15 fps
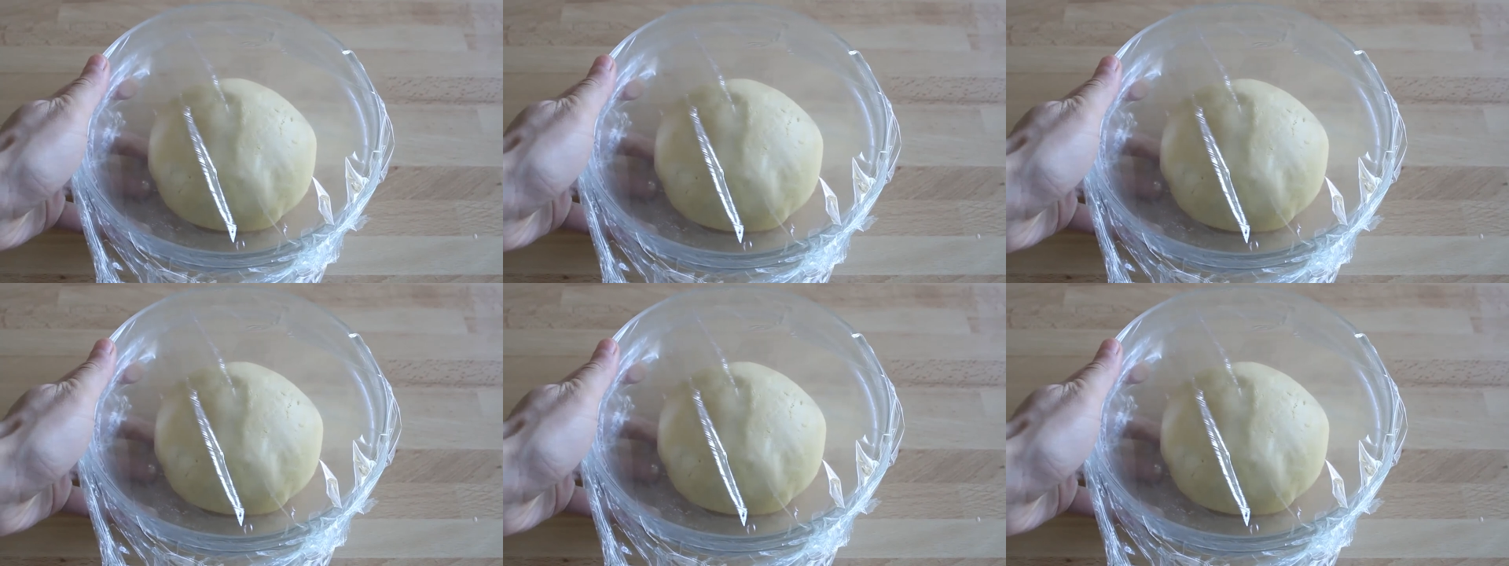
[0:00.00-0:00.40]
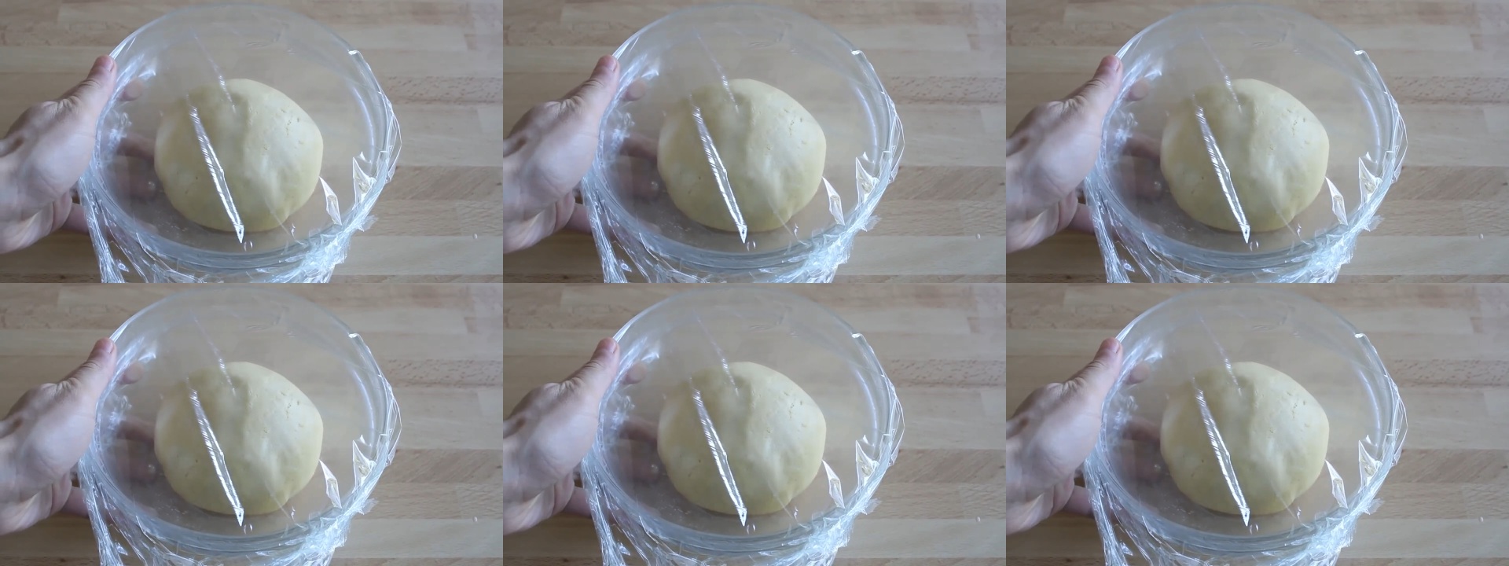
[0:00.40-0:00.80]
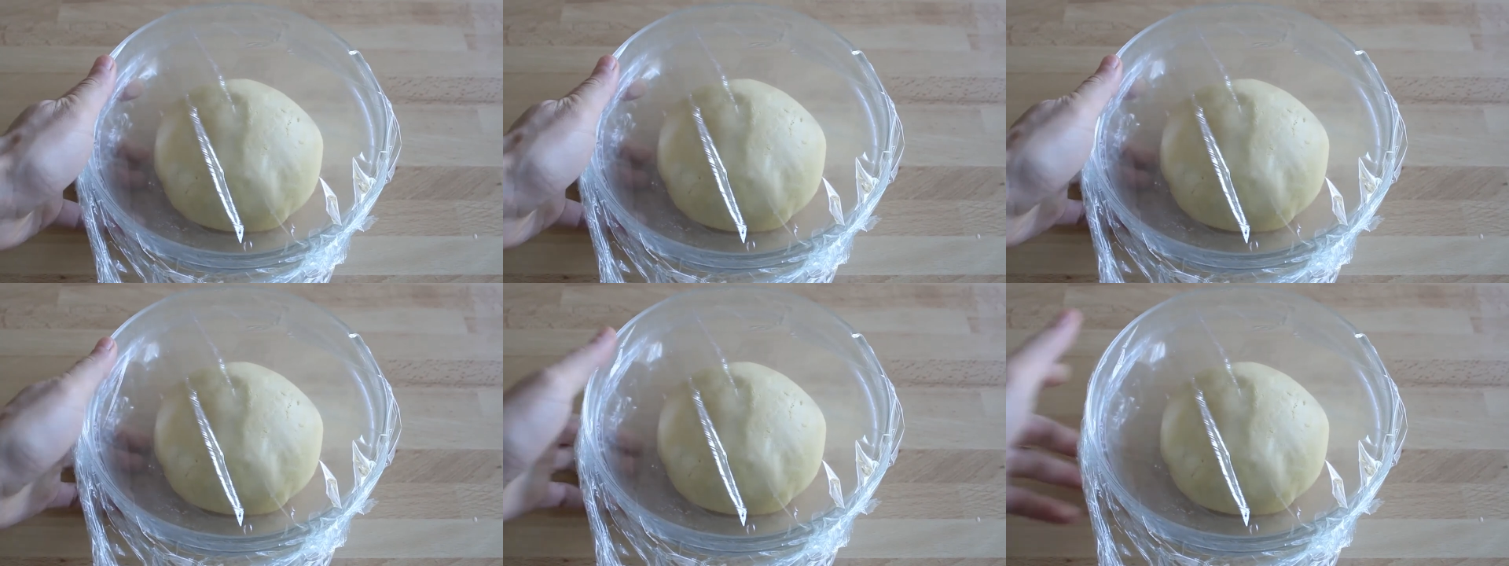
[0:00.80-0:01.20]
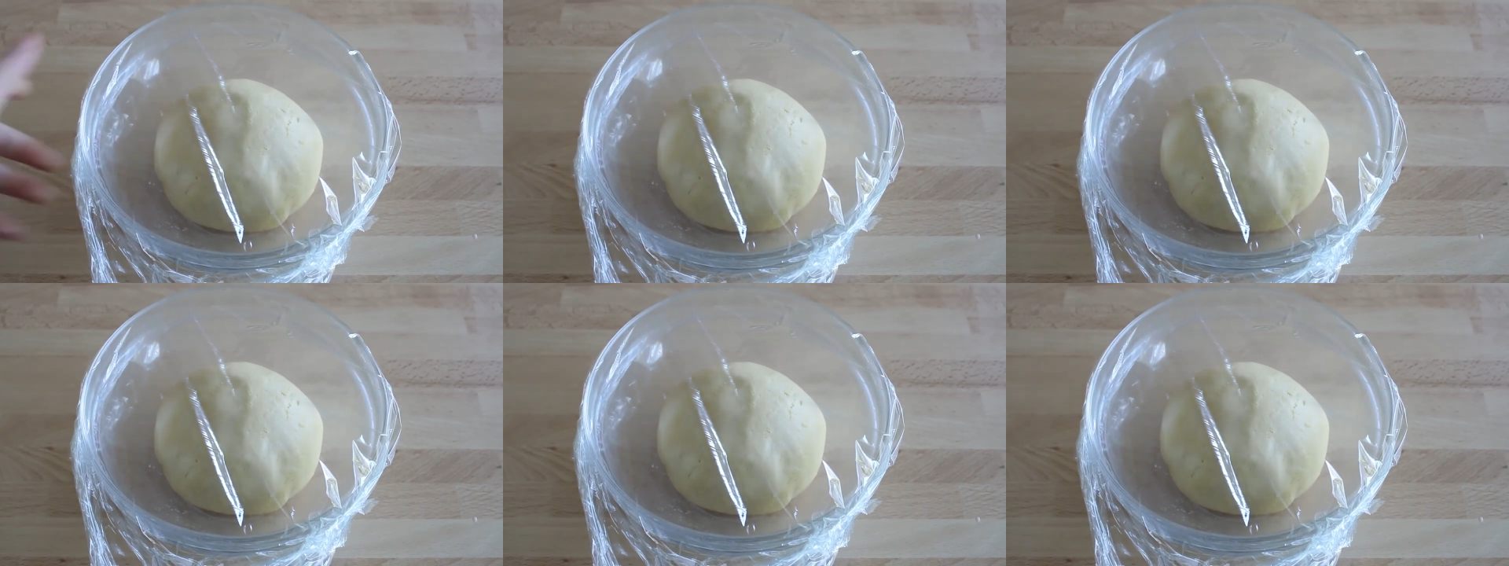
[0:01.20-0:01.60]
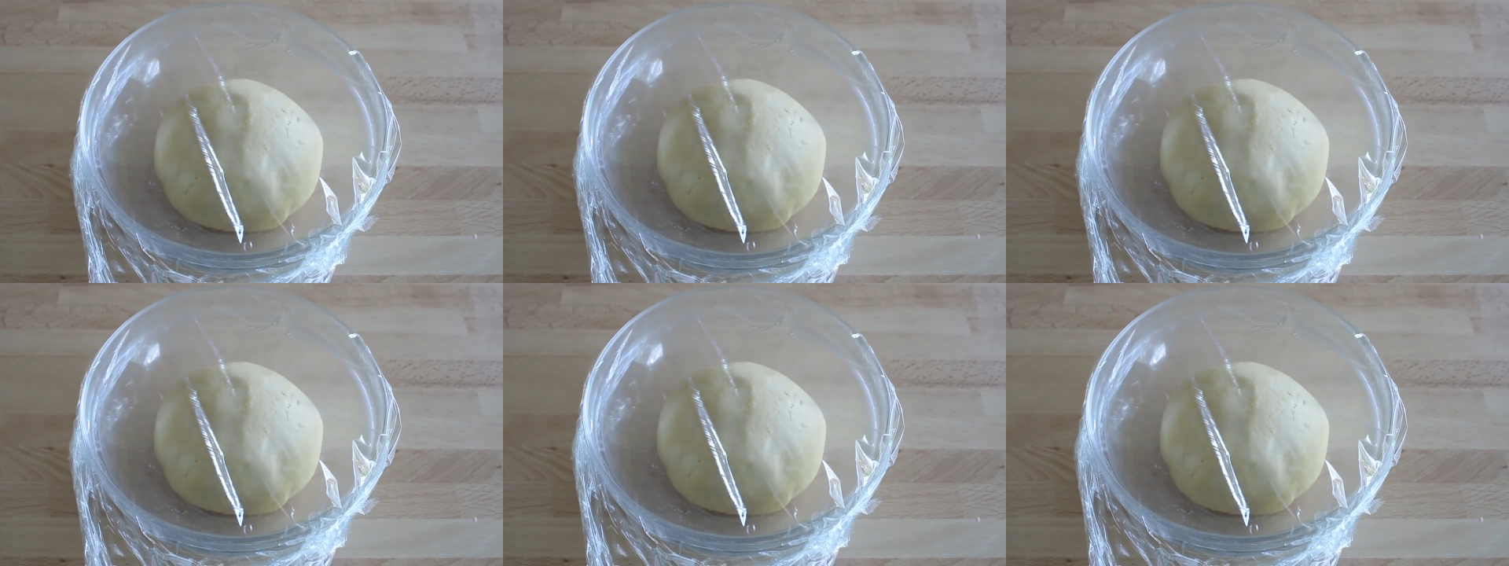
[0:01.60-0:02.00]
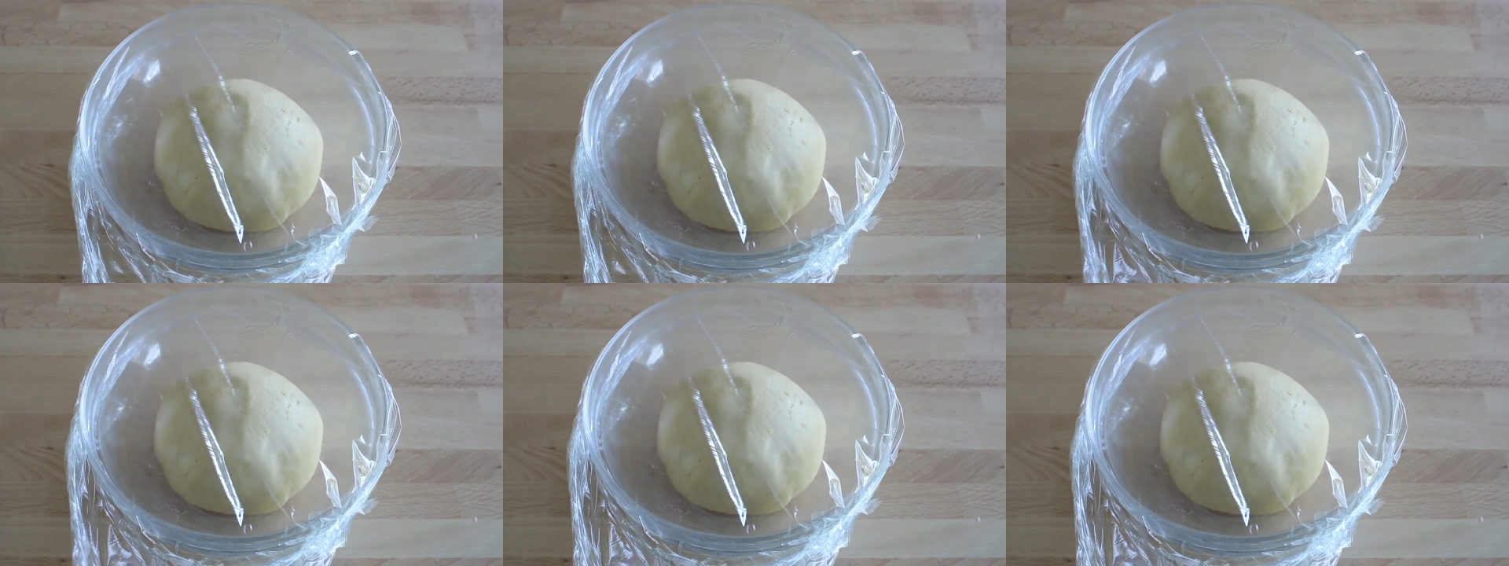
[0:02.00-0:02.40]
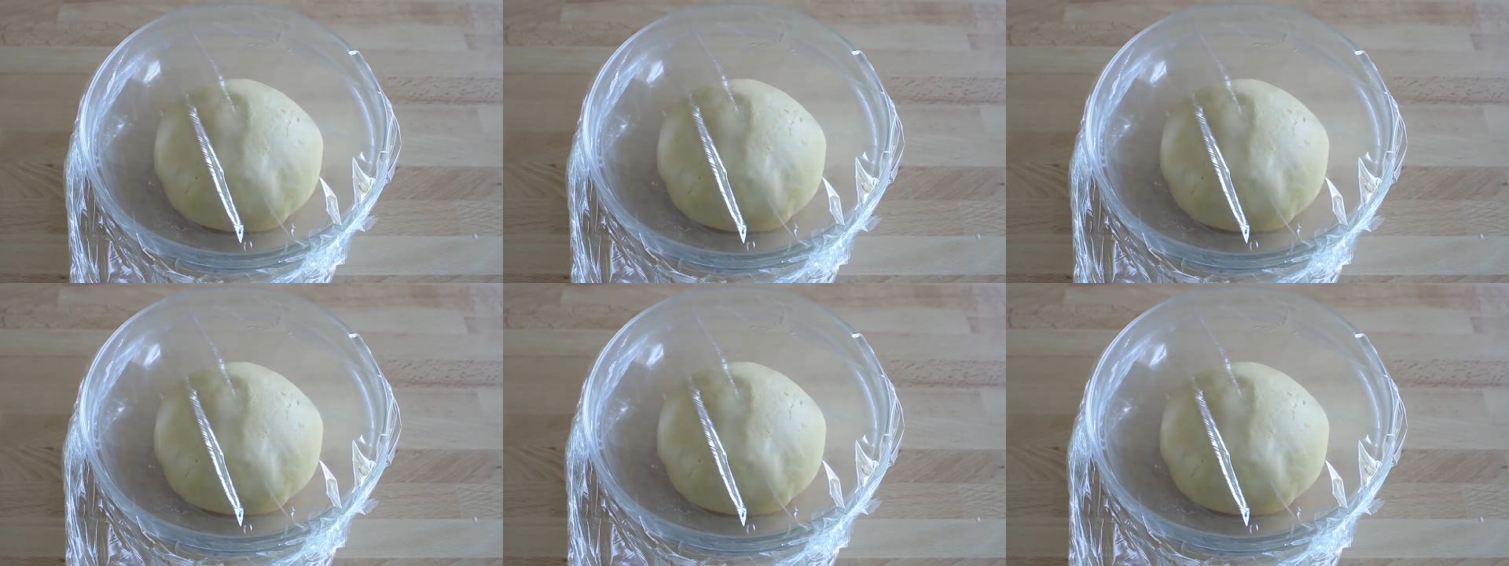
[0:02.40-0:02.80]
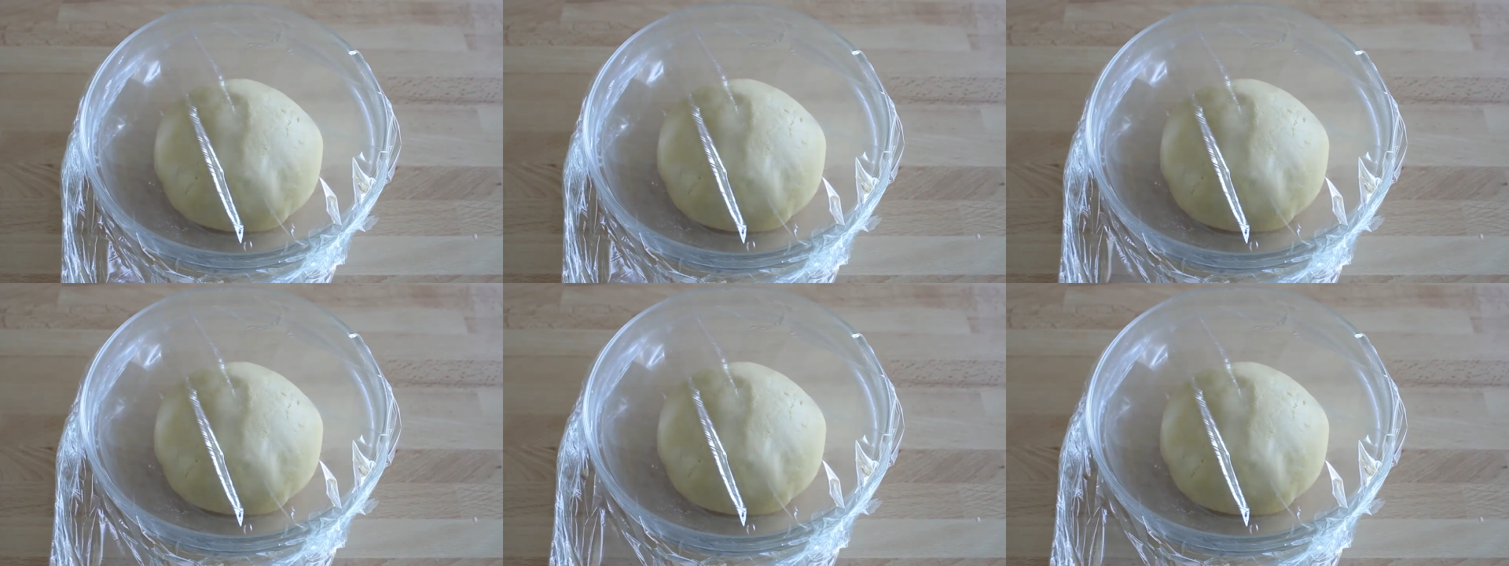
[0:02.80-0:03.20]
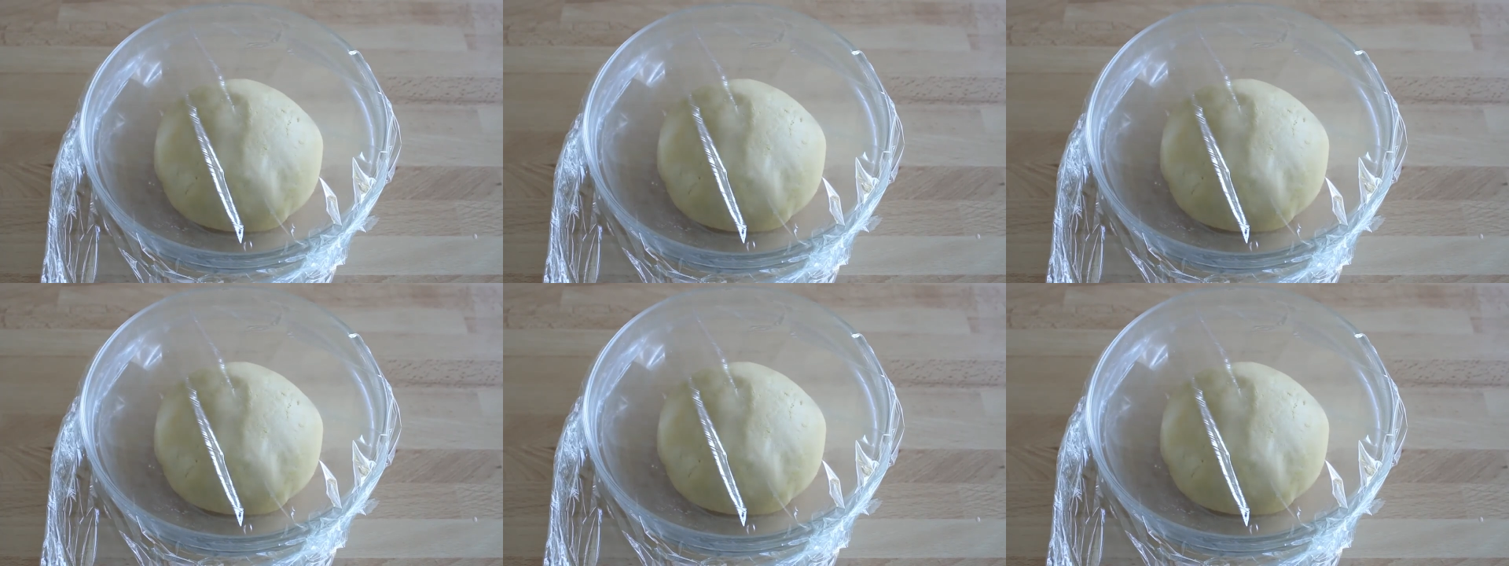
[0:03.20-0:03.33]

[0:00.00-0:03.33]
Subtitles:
[unreadable: no face in view]